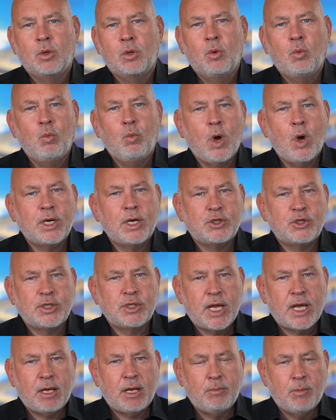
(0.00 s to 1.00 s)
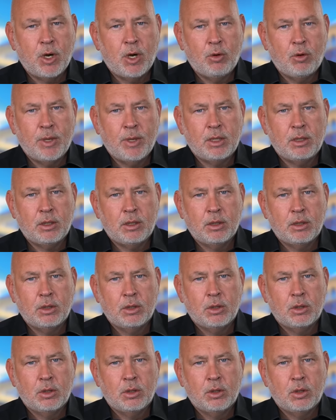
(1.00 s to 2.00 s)
What a sad moment.
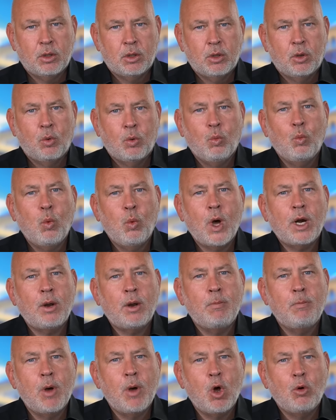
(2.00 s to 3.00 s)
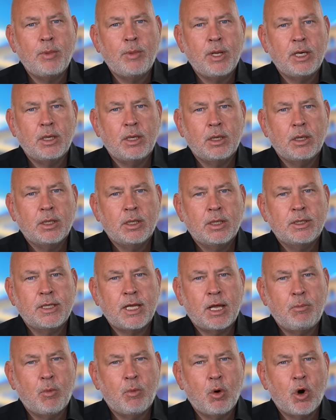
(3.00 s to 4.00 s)
What a moment
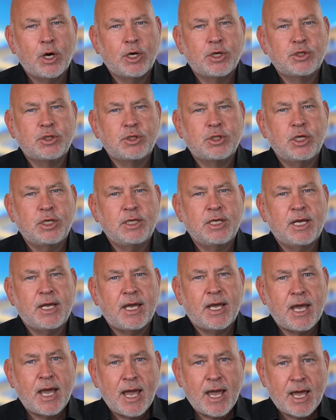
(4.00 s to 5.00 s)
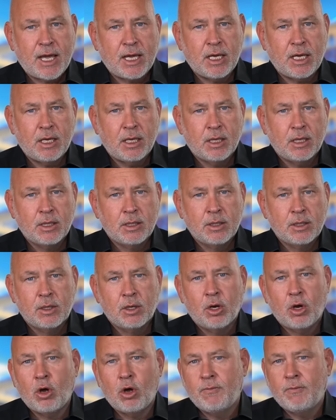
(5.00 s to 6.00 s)
that marks the decay
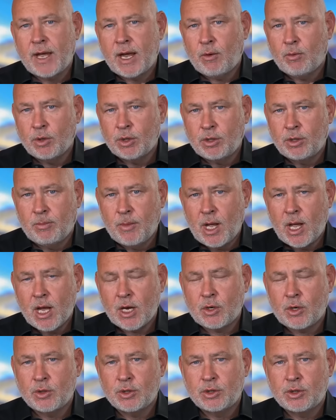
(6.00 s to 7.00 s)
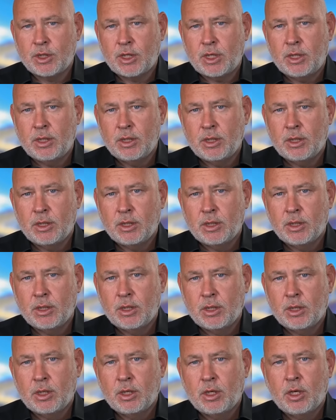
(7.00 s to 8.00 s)
of our democracy,
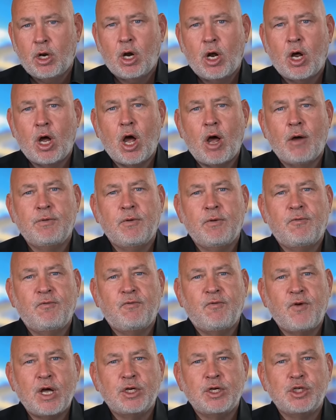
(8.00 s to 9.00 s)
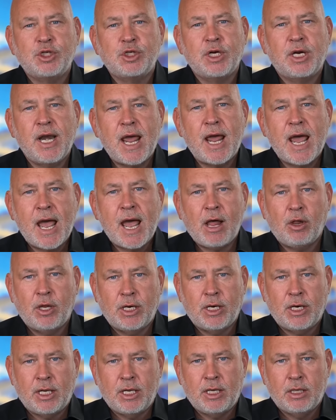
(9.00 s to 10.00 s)
of the
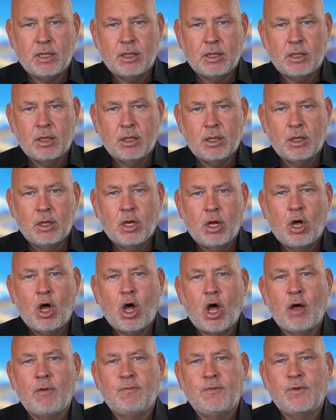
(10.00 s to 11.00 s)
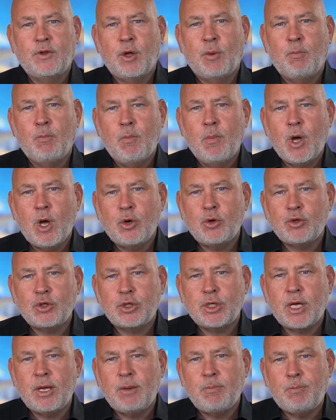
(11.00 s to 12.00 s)
functionality of the
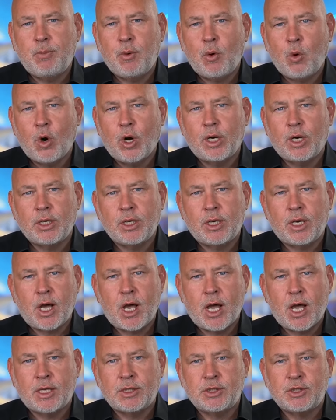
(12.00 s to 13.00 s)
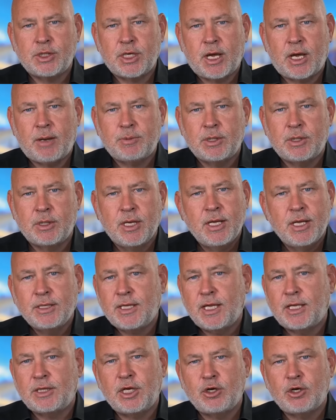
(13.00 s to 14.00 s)
most important concept
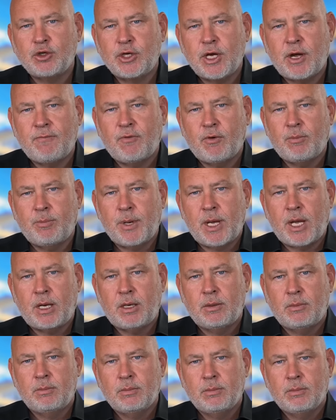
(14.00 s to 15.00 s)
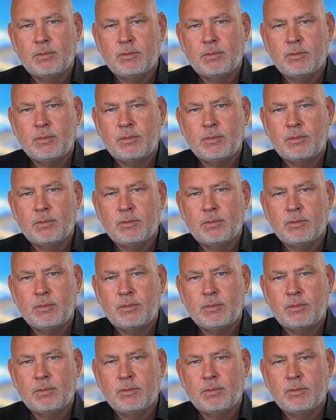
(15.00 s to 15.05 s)
that there's ever been.